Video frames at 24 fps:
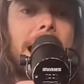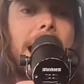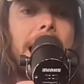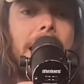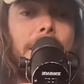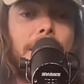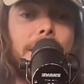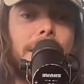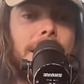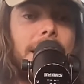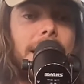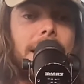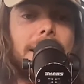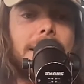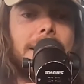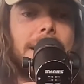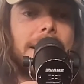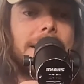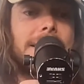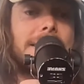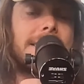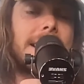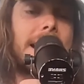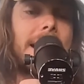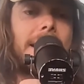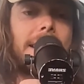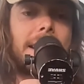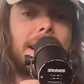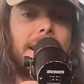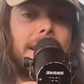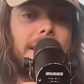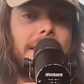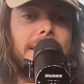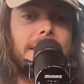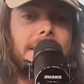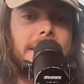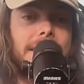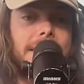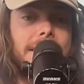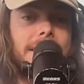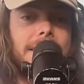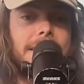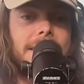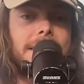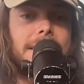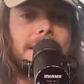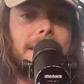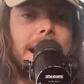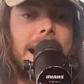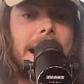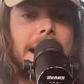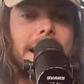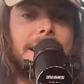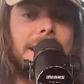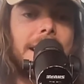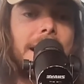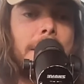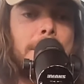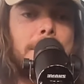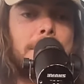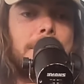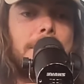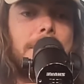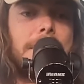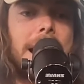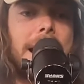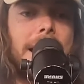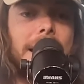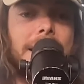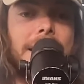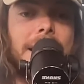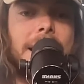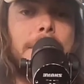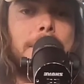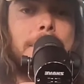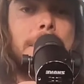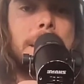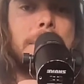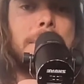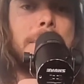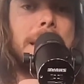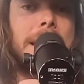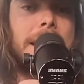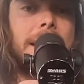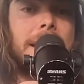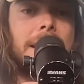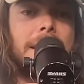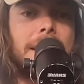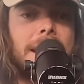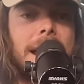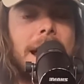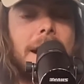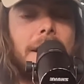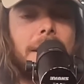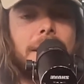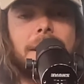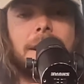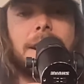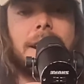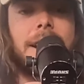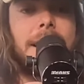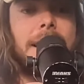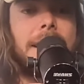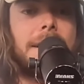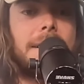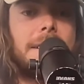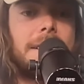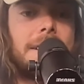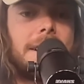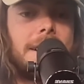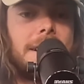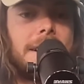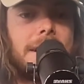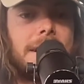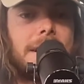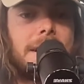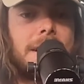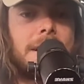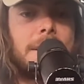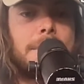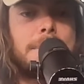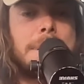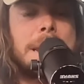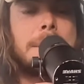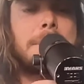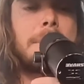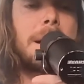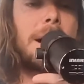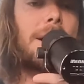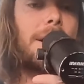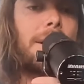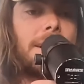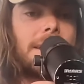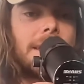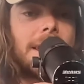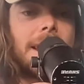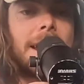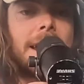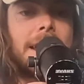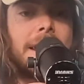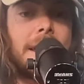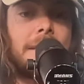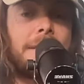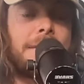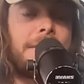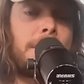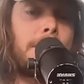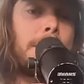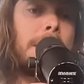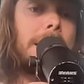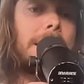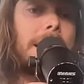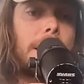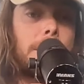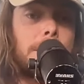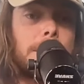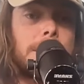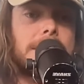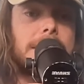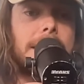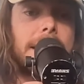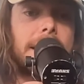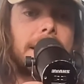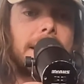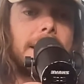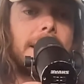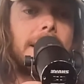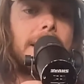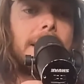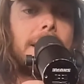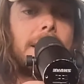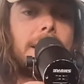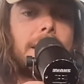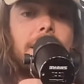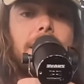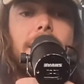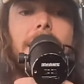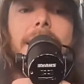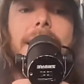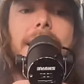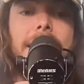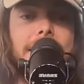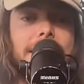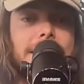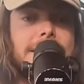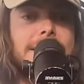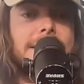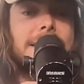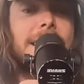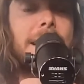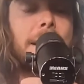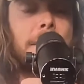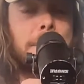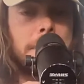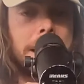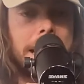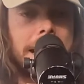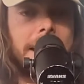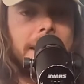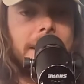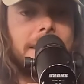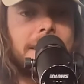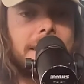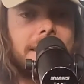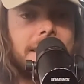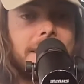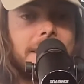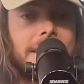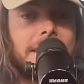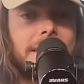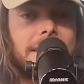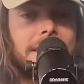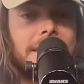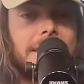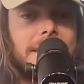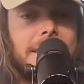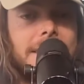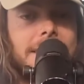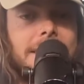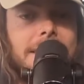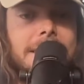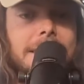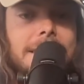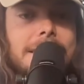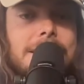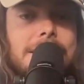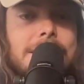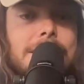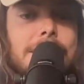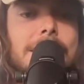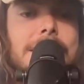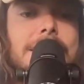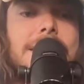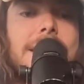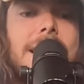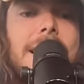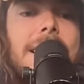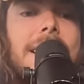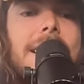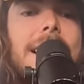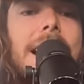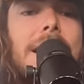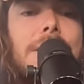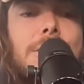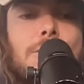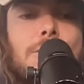how can I like stand out? How can I be me? And how can I be in my own lane? And for me, that was like, okay, let's start a band. So I started out